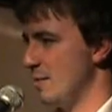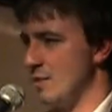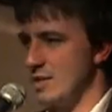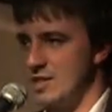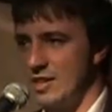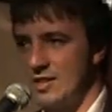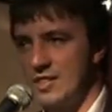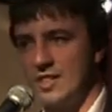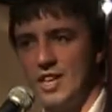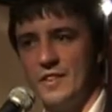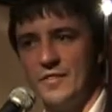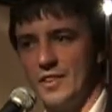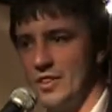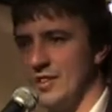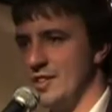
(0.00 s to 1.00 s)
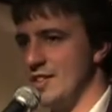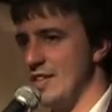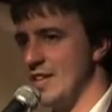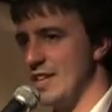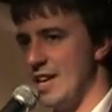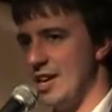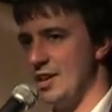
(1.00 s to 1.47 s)
starts loving her and
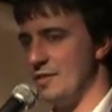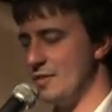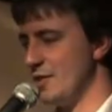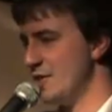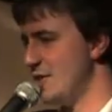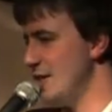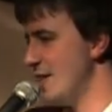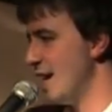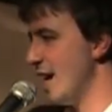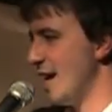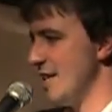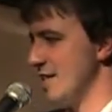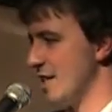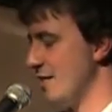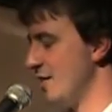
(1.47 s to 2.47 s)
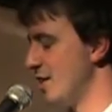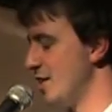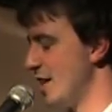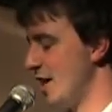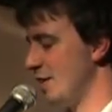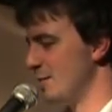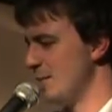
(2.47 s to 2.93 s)
taking care of her. She dies giving
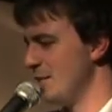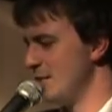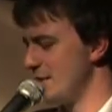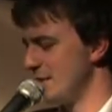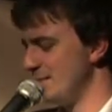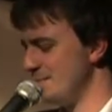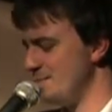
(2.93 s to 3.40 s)
childbirth,